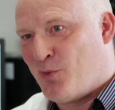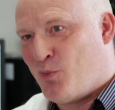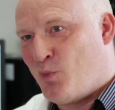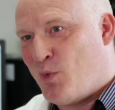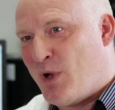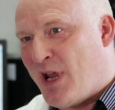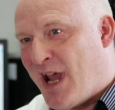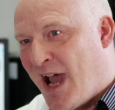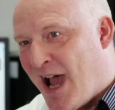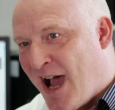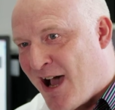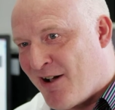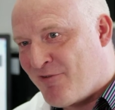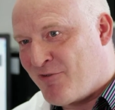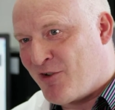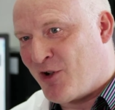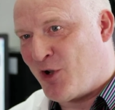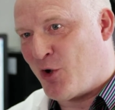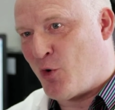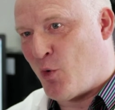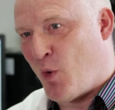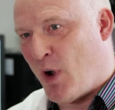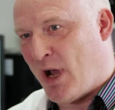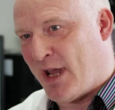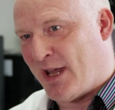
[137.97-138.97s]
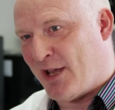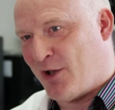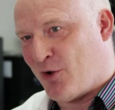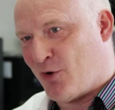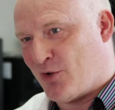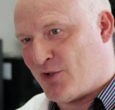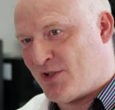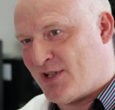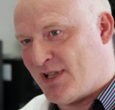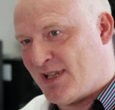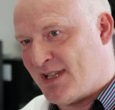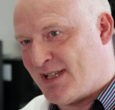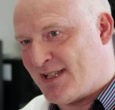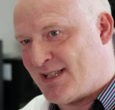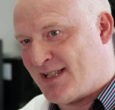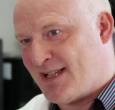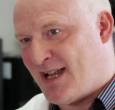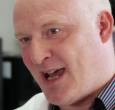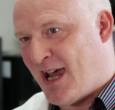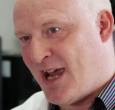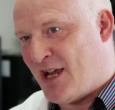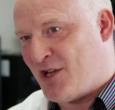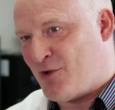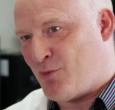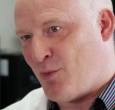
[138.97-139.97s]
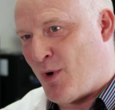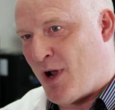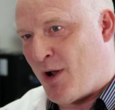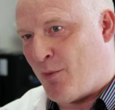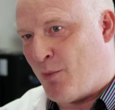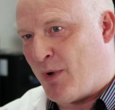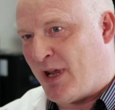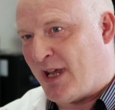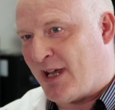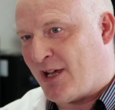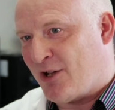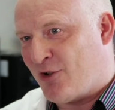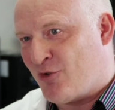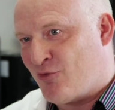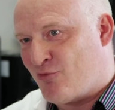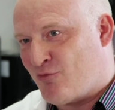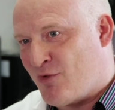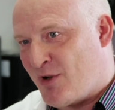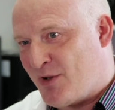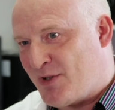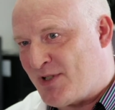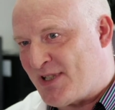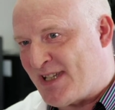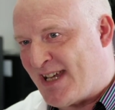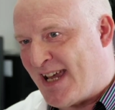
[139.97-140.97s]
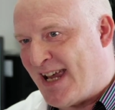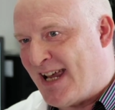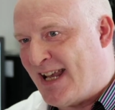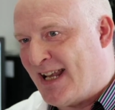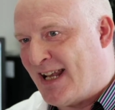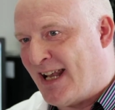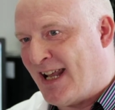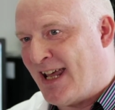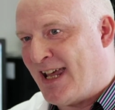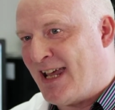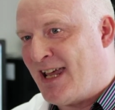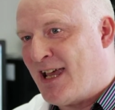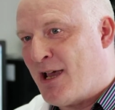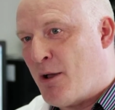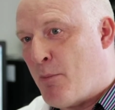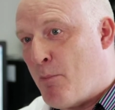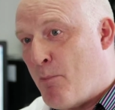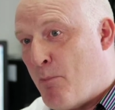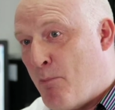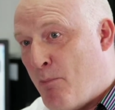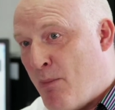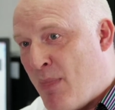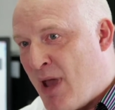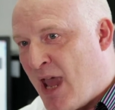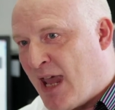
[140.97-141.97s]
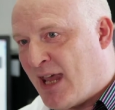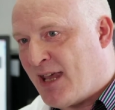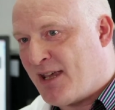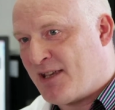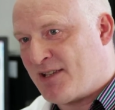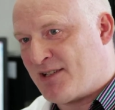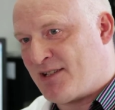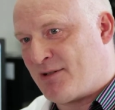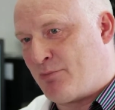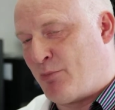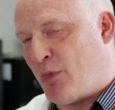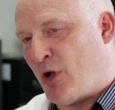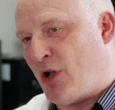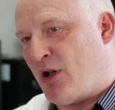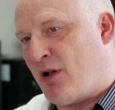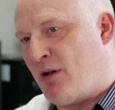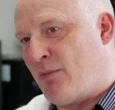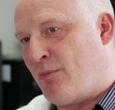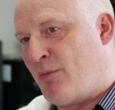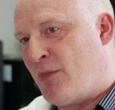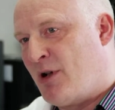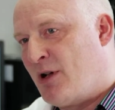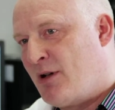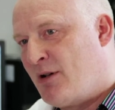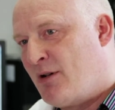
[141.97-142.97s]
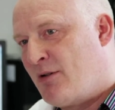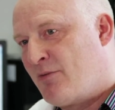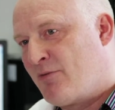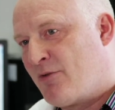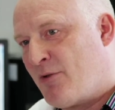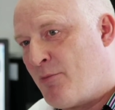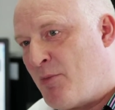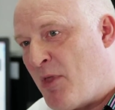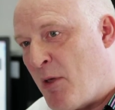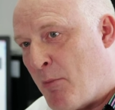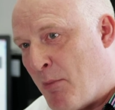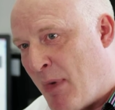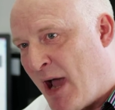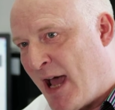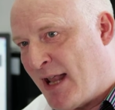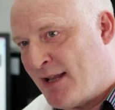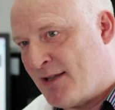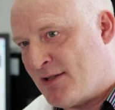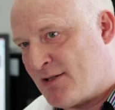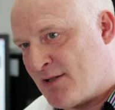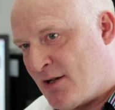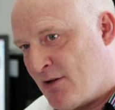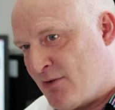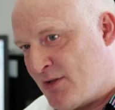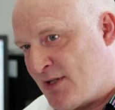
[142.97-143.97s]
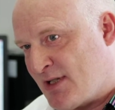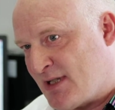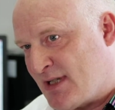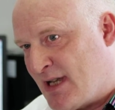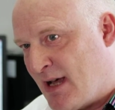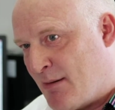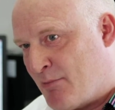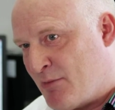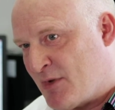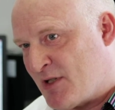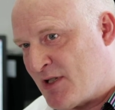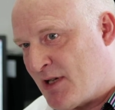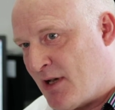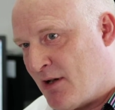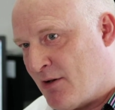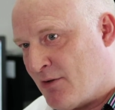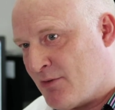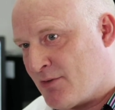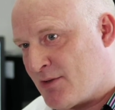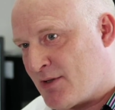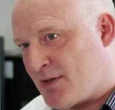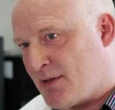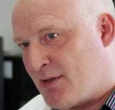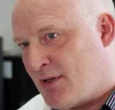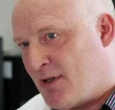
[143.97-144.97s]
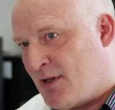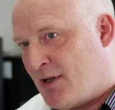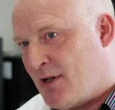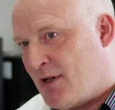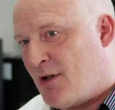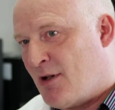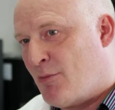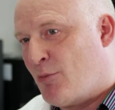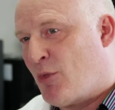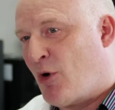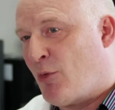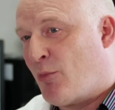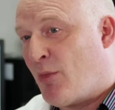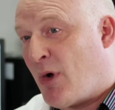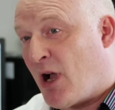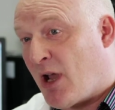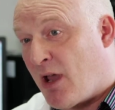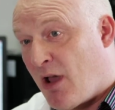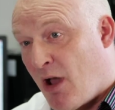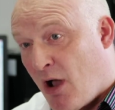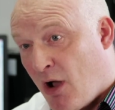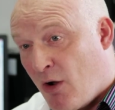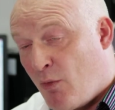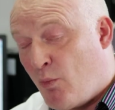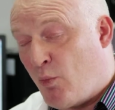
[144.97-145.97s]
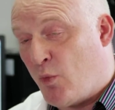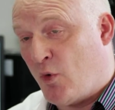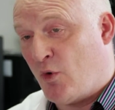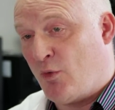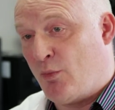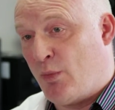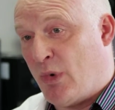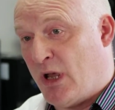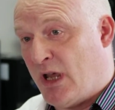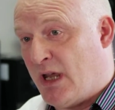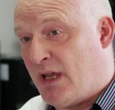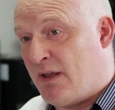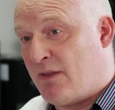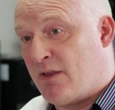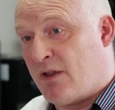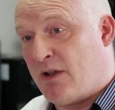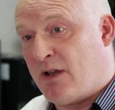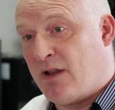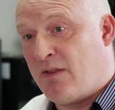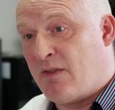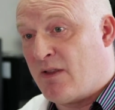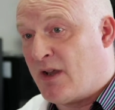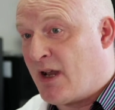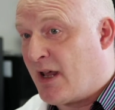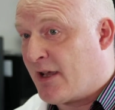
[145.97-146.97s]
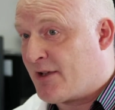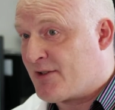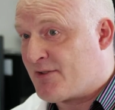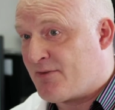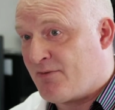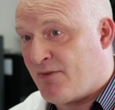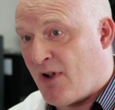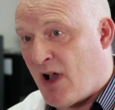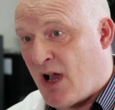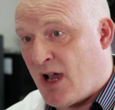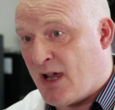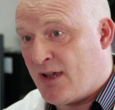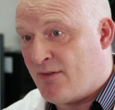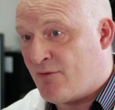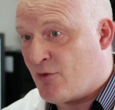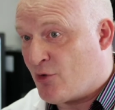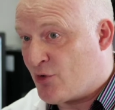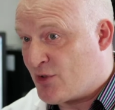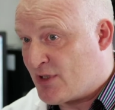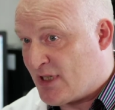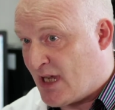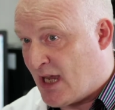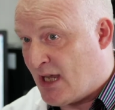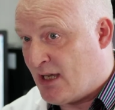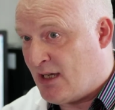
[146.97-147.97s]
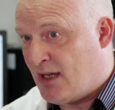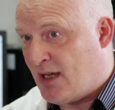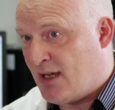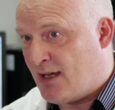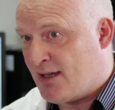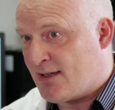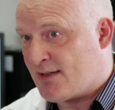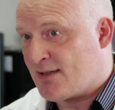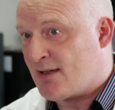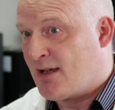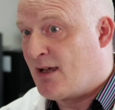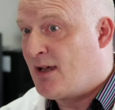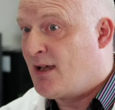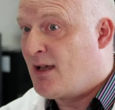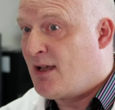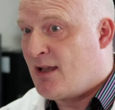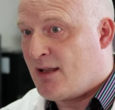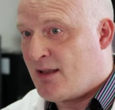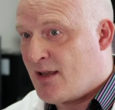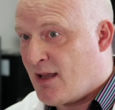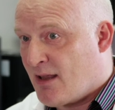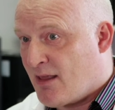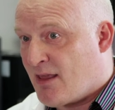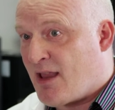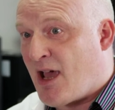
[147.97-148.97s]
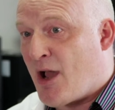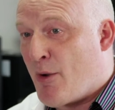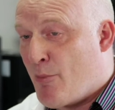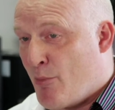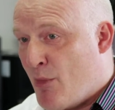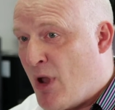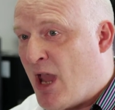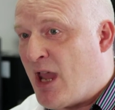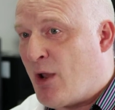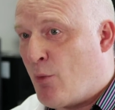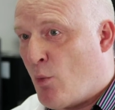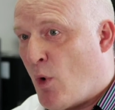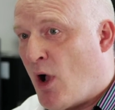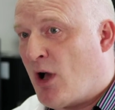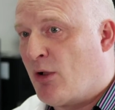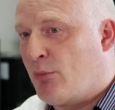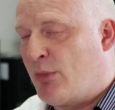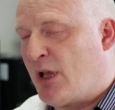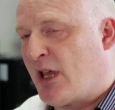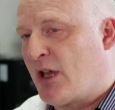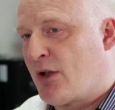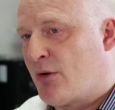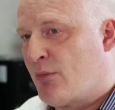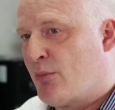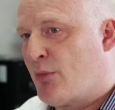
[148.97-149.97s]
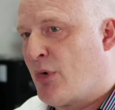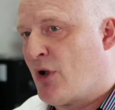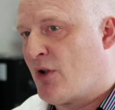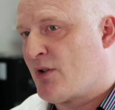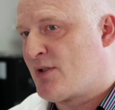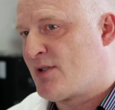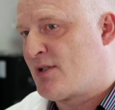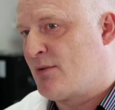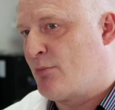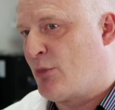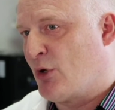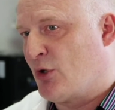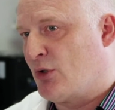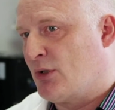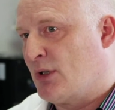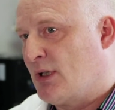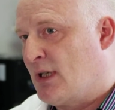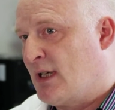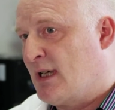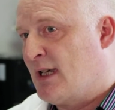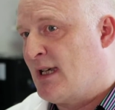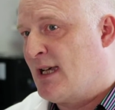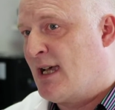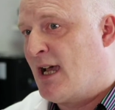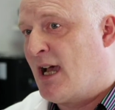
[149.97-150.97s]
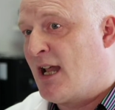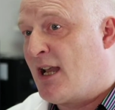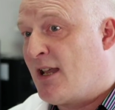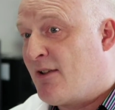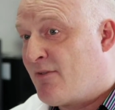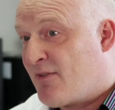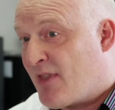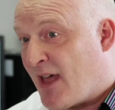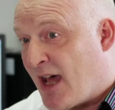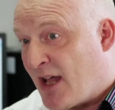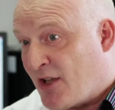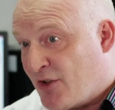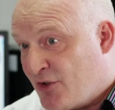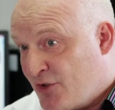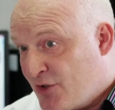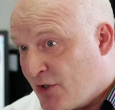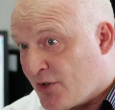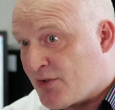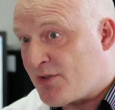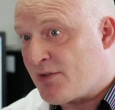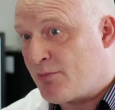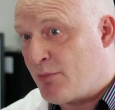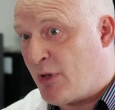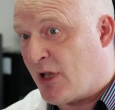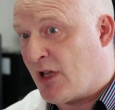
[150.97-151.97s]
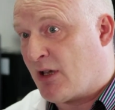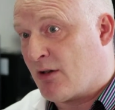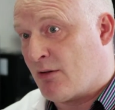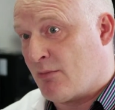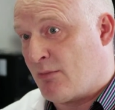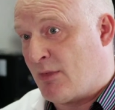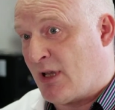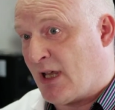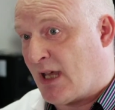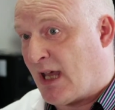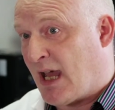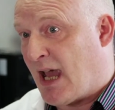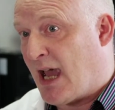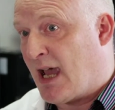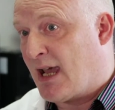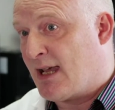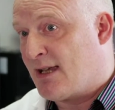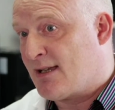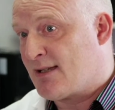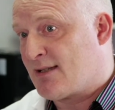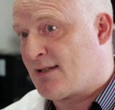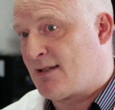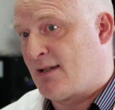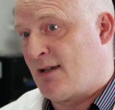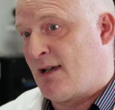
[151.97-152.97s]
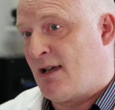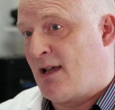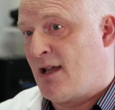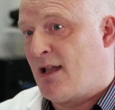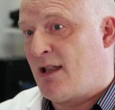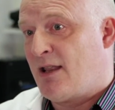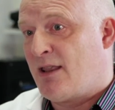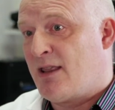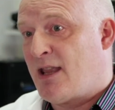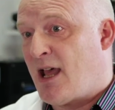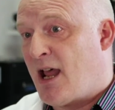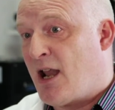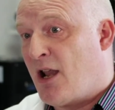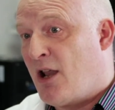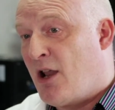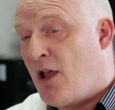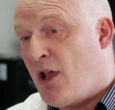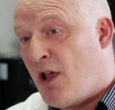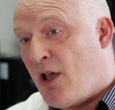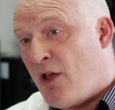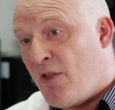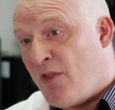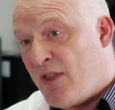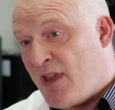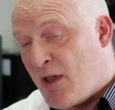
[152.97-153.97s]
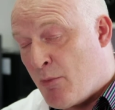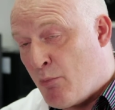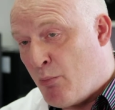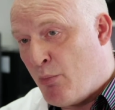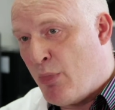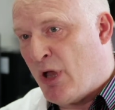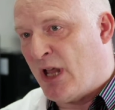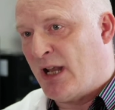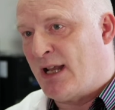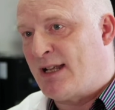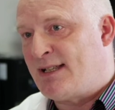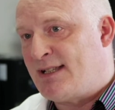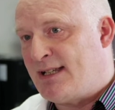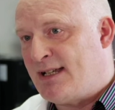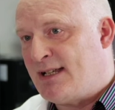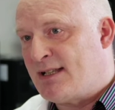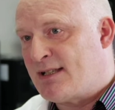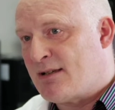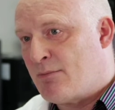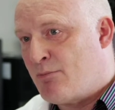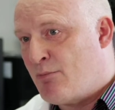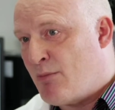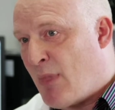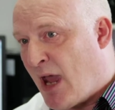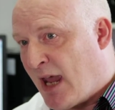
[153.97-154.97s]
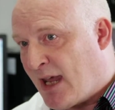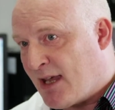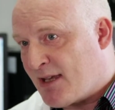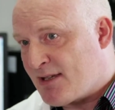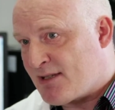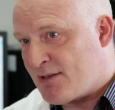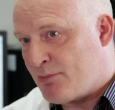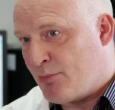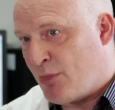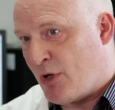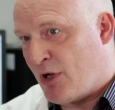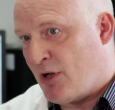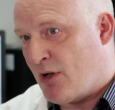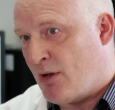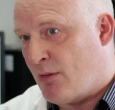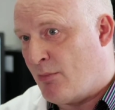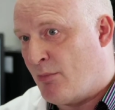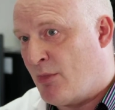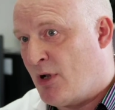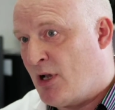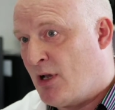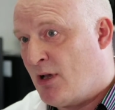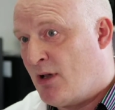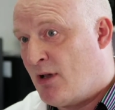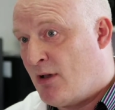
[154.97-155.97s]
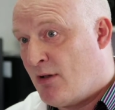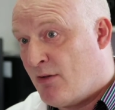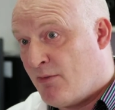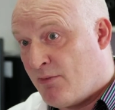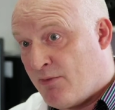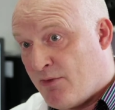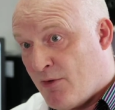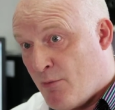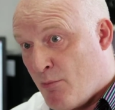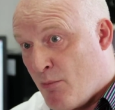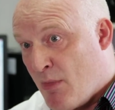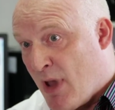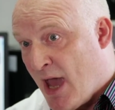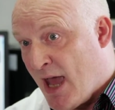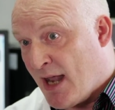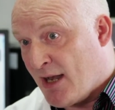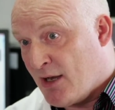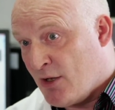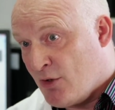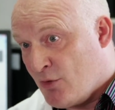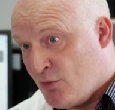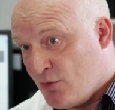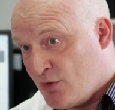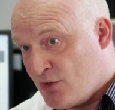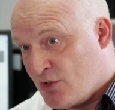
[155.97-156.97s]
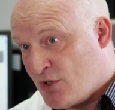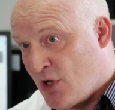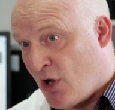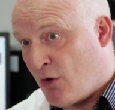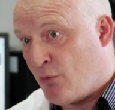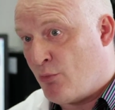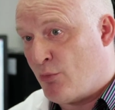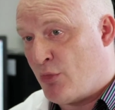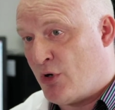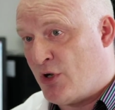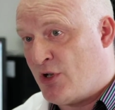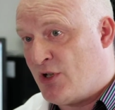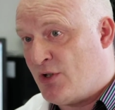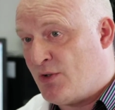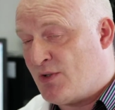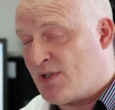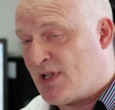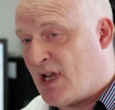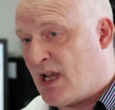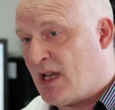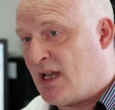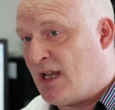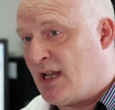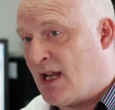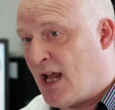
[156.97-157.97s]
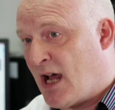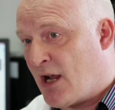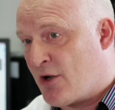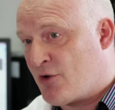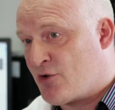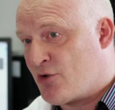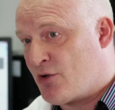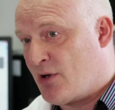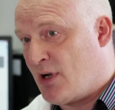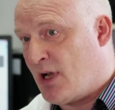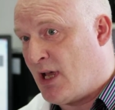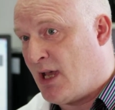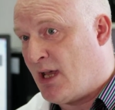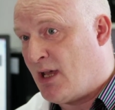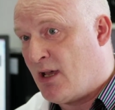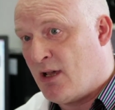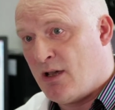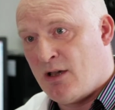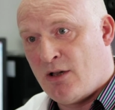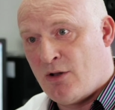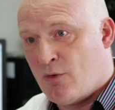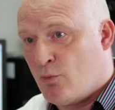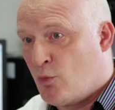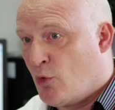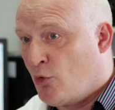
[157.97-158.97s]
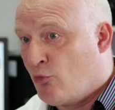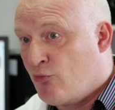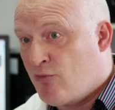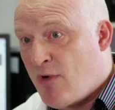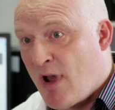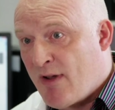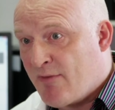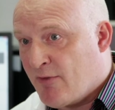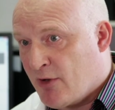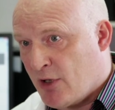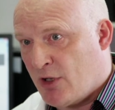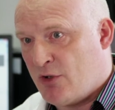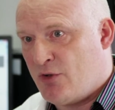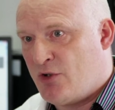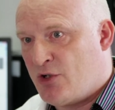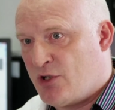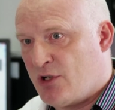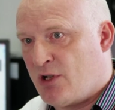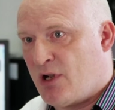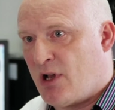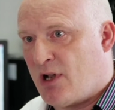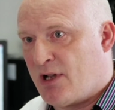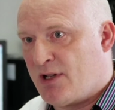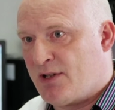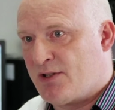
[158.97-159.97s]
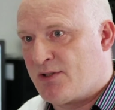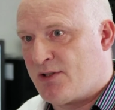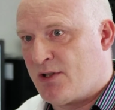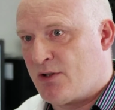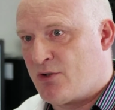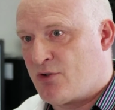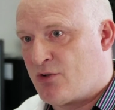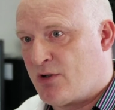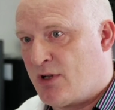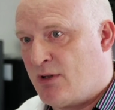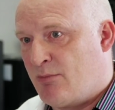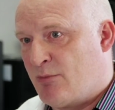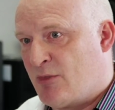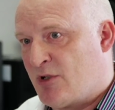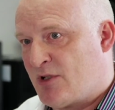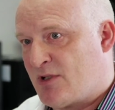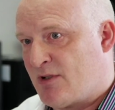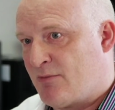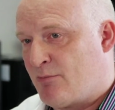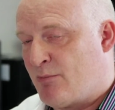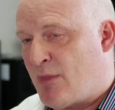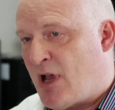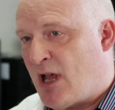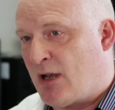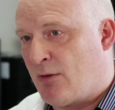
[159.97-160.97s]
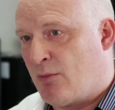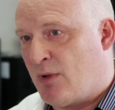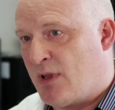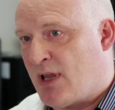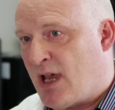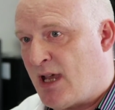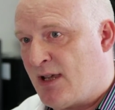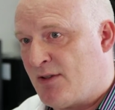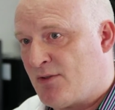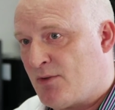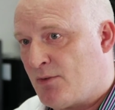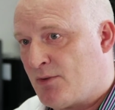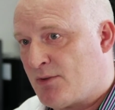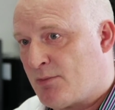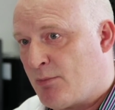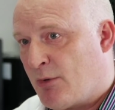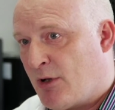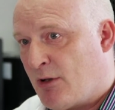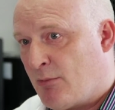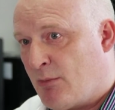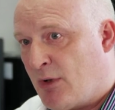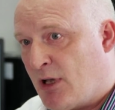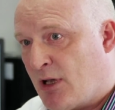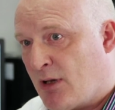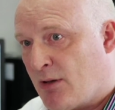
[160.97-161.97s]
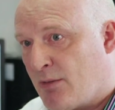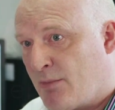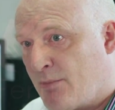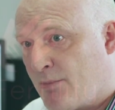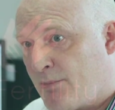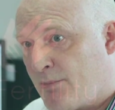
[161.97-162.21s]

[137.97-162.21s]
We haven't quite got to the stage where we can routinely make sperm from the man's own stem cells. But my hope would be that in the next five or 10 years, that that may well become possible. And if that does become the case, then the ability to make sperm for men who don't produce any naturally will revolutionise the treatment of men with azoospermia.